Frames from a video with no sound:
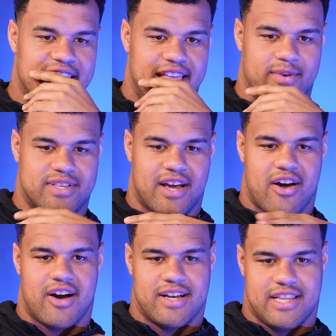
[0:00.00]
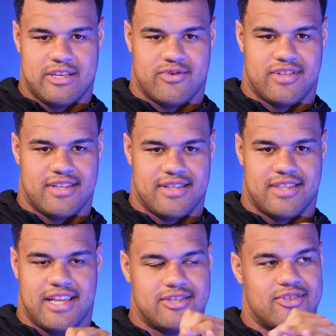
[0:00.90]
it was like, all right, these are
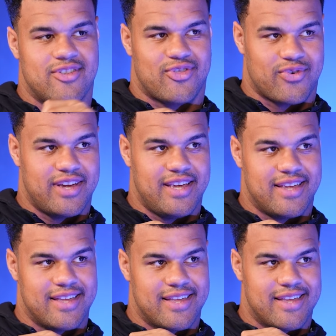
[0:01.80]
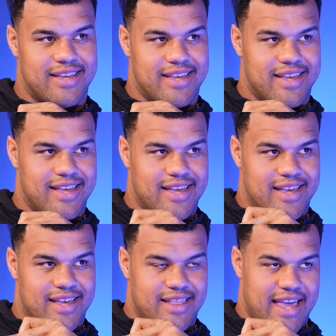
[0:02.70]
the three
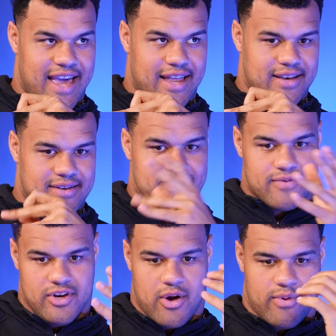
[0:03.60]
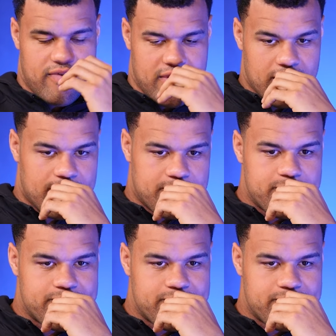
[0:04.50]
that, you know, we feel.